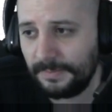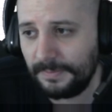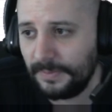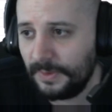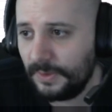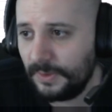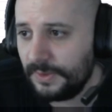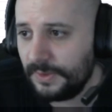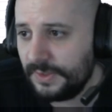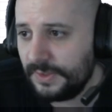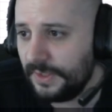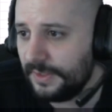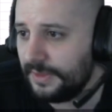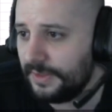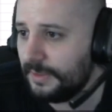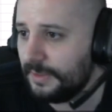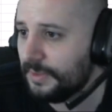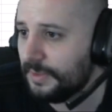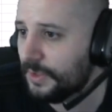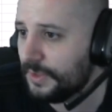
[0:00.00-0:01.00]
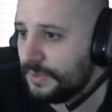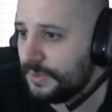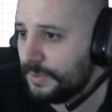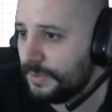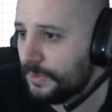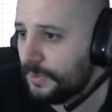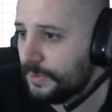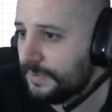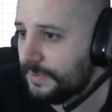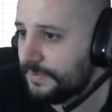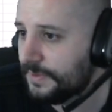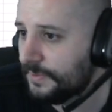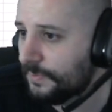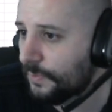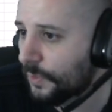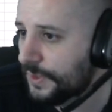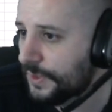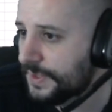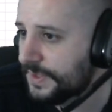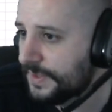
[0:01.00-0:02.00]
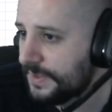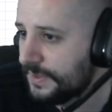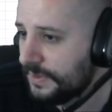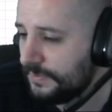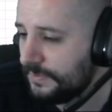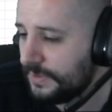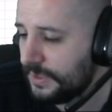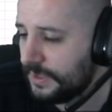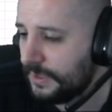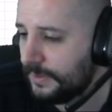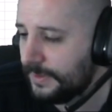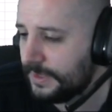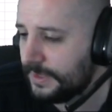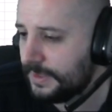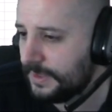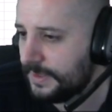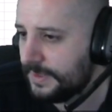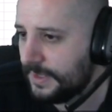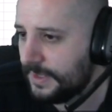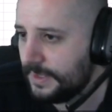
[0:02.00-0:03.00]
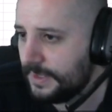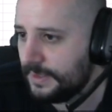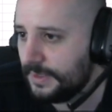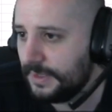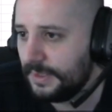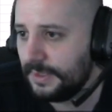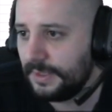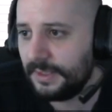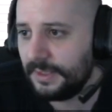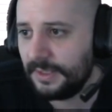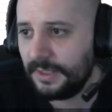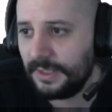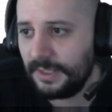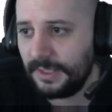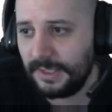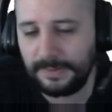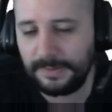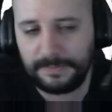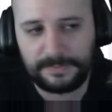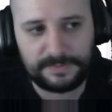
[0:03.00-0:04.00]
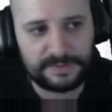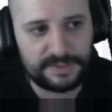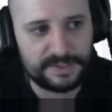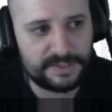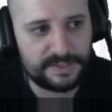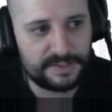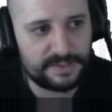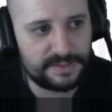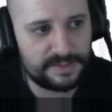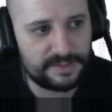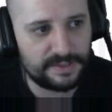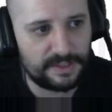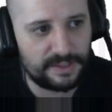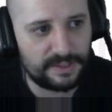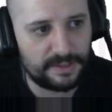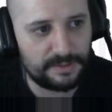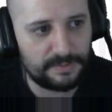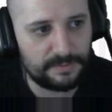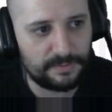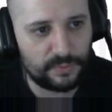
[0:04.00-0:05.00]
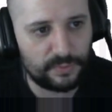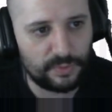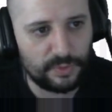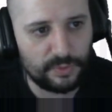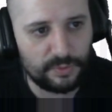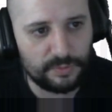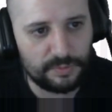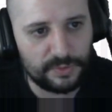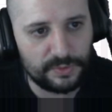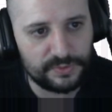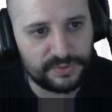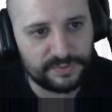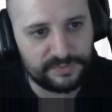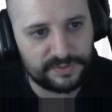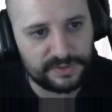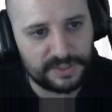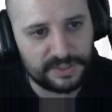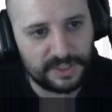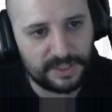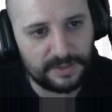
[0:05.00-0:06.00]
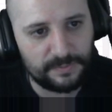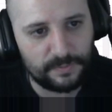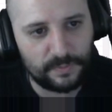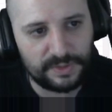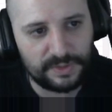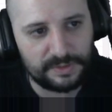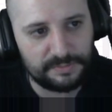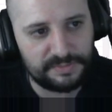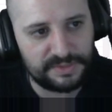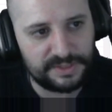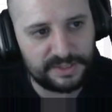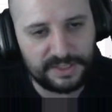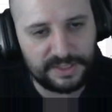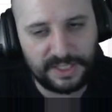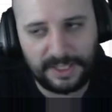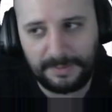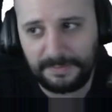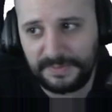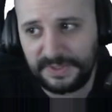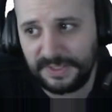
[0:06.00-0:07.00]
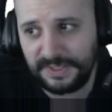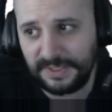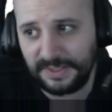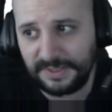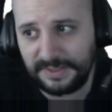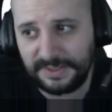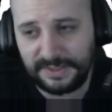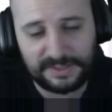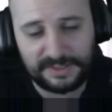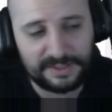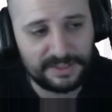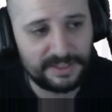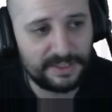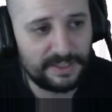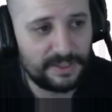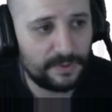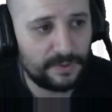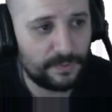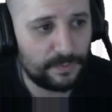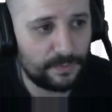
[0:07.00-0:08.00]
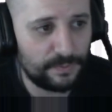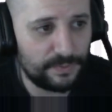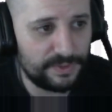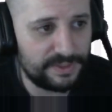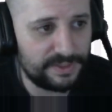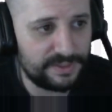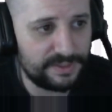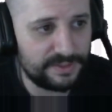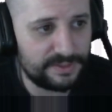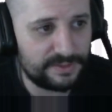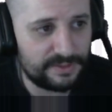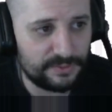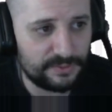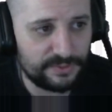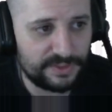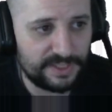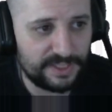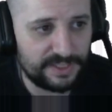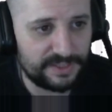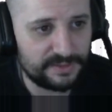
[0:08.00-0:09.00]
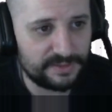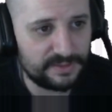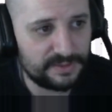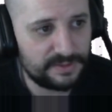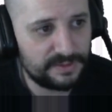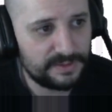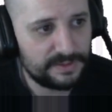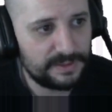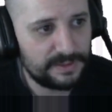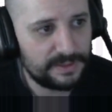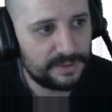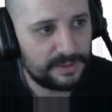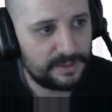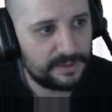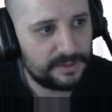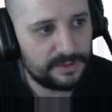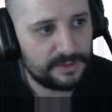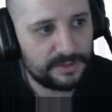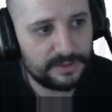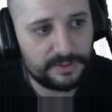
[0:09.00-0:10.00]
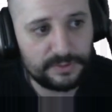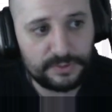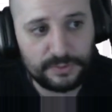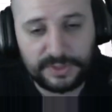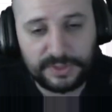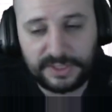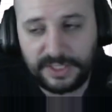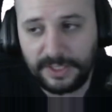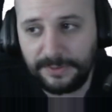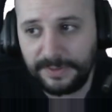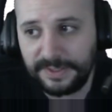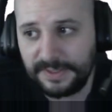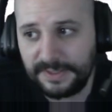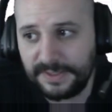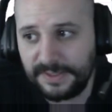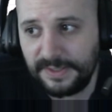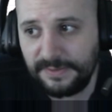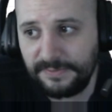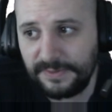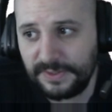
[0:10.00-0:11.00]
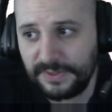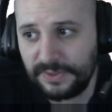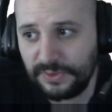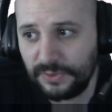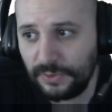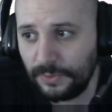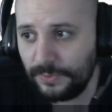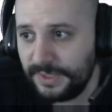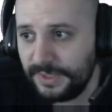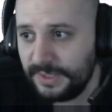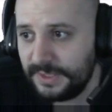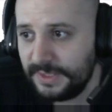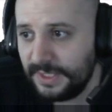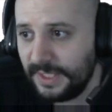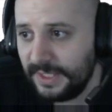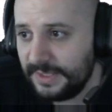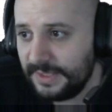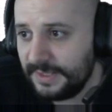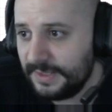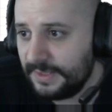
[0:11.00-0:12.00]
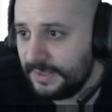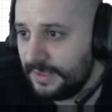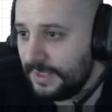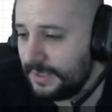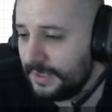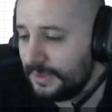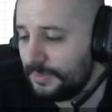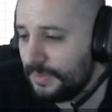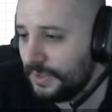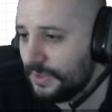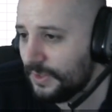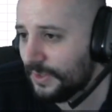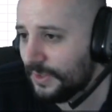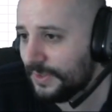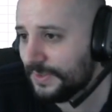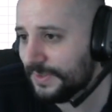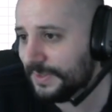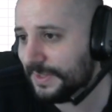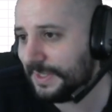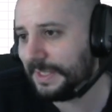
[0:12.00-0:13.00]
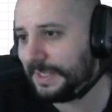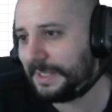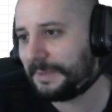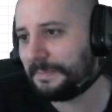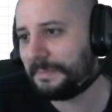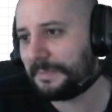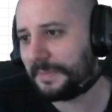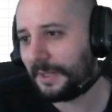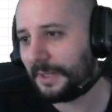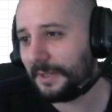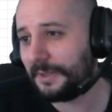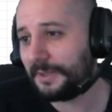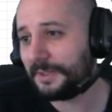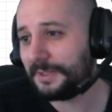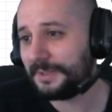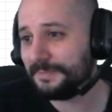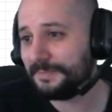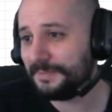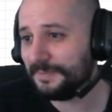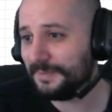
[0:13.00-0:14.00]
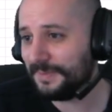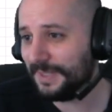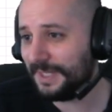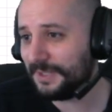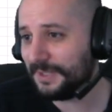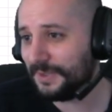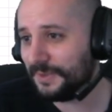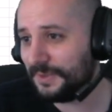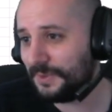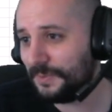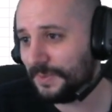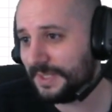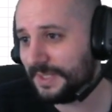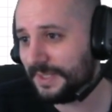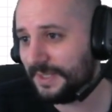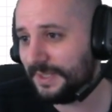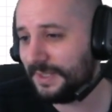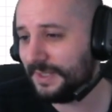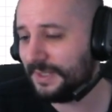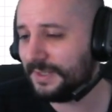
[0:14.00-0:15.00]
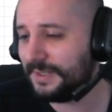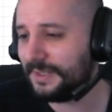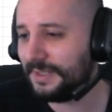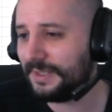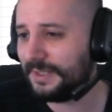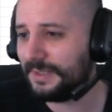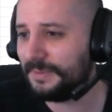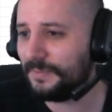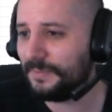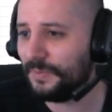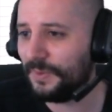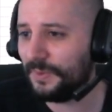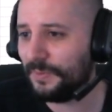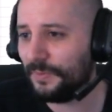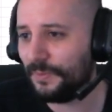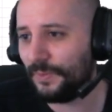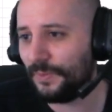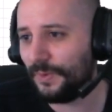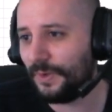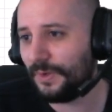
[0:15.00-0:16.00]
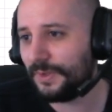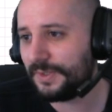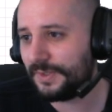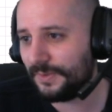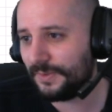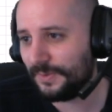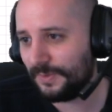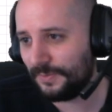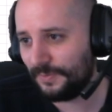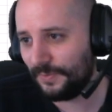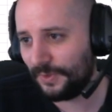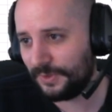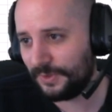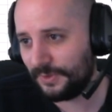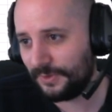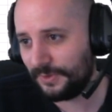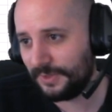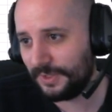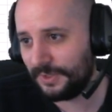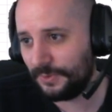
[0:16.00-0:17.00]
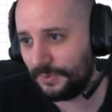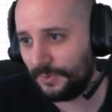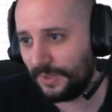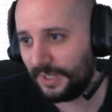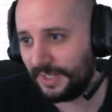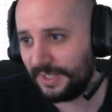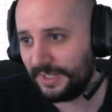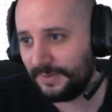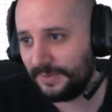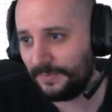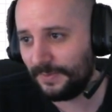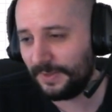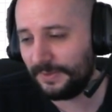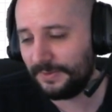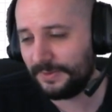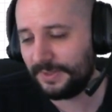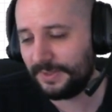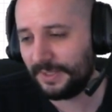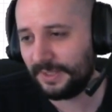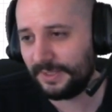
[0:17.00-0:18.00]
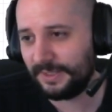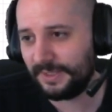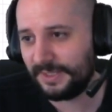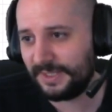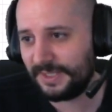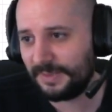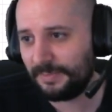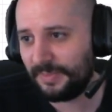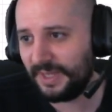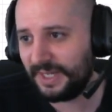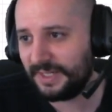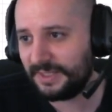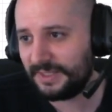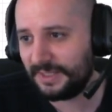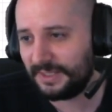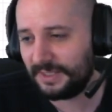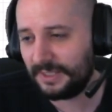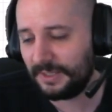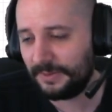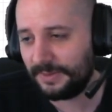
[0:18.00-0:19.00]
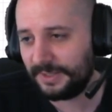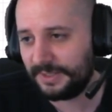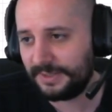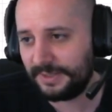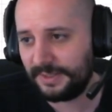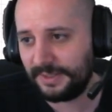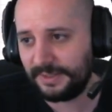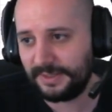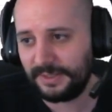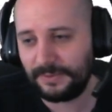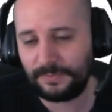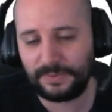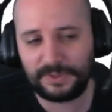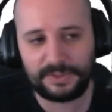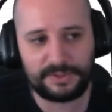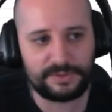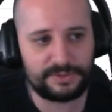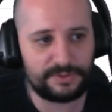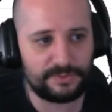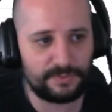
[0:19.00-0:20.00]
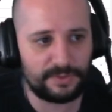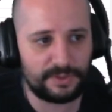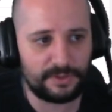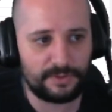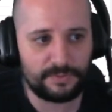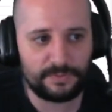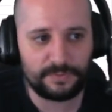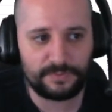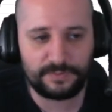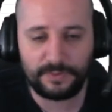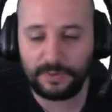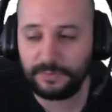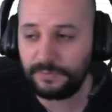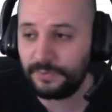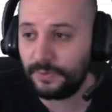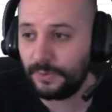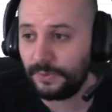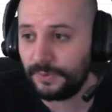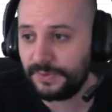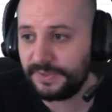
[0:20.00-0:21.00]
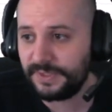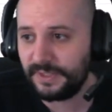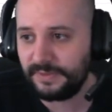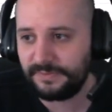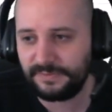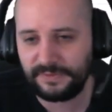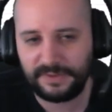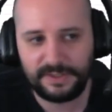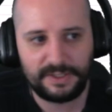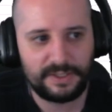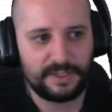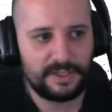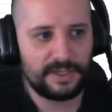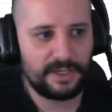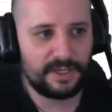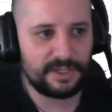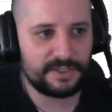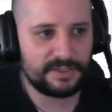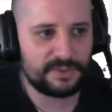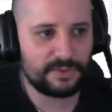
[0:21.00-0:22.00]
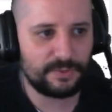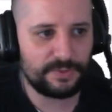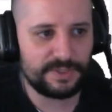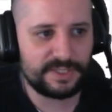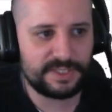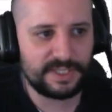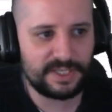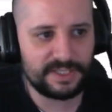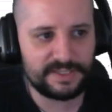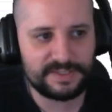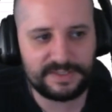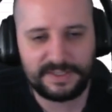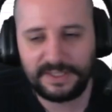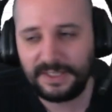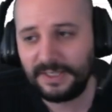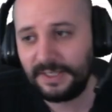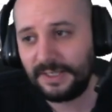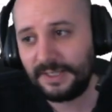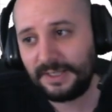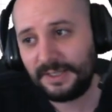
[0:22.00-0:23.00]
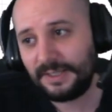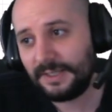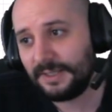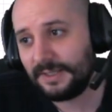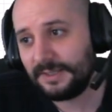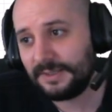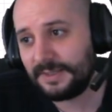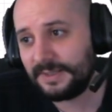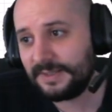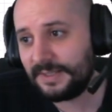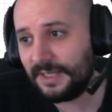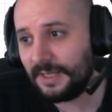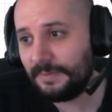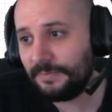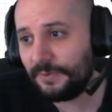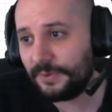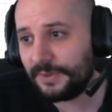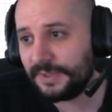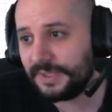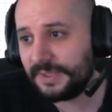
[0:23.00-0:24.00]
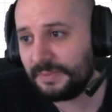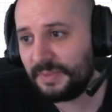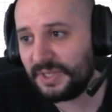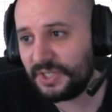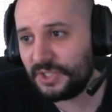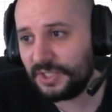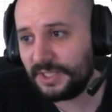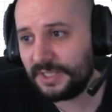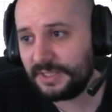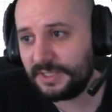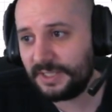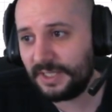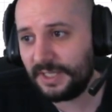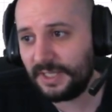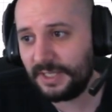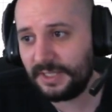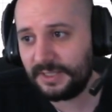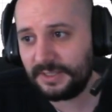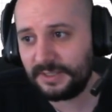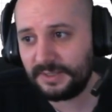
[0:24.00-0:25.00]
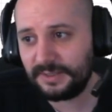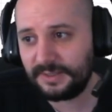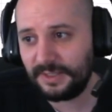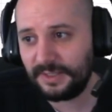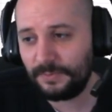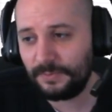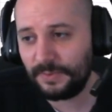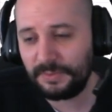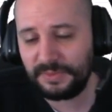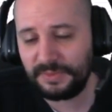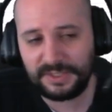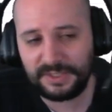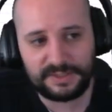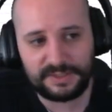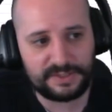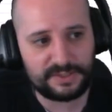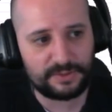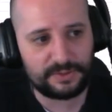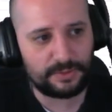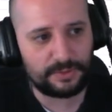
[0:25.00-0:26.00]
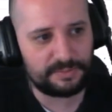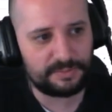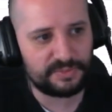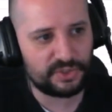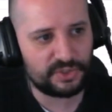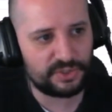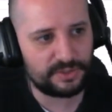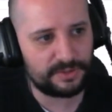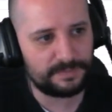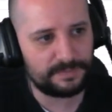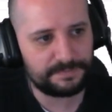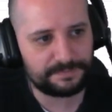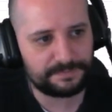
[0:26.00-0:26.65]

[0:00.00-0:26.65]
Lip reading: also I think because we don't have the voices of the characters yet, this row most of the time will be empty until really to the end. Do the characters a story text yet? Because later on you will see it. We also work on a UI where you can inspect the character, and you will of course have a story text. The same for the special attack. There will be a description.